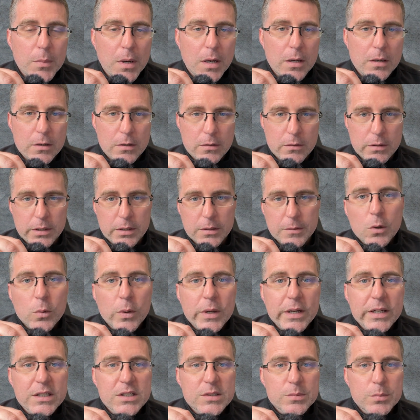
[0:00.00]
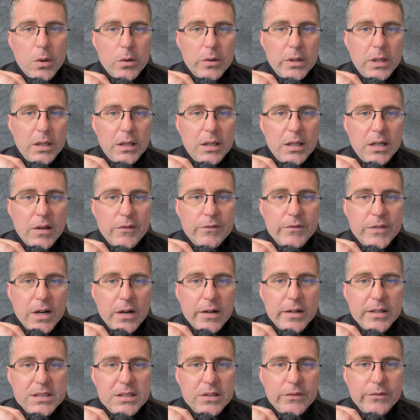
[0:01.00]
monitoring. Quitting smoking can have
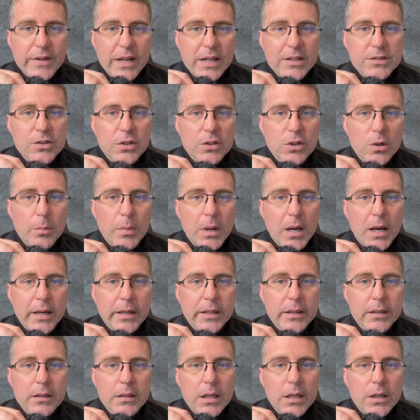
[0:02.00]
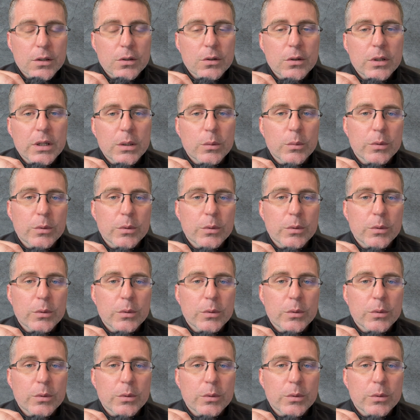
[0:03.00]
various effects on your body, including